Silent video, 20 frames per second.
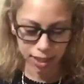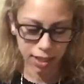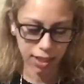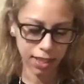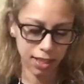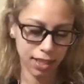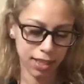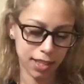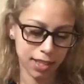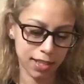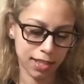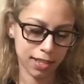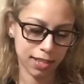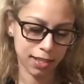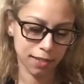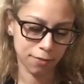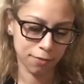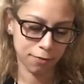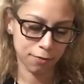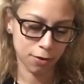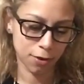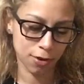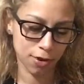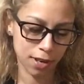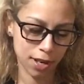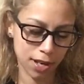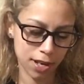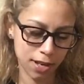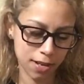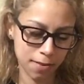It's
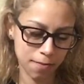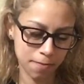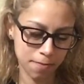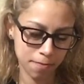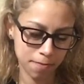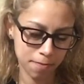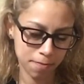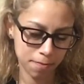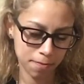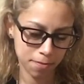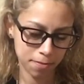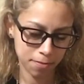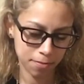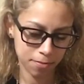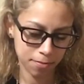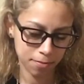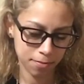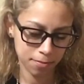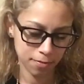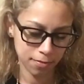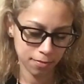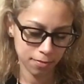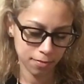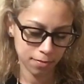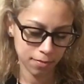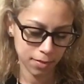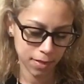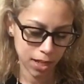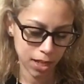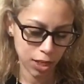Sephora
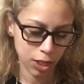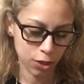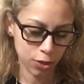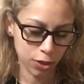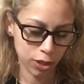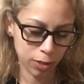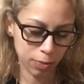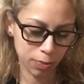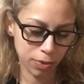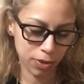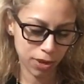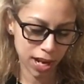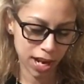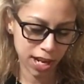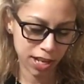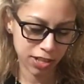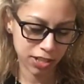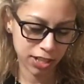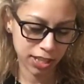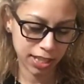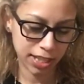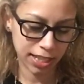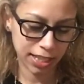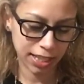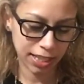Triple Action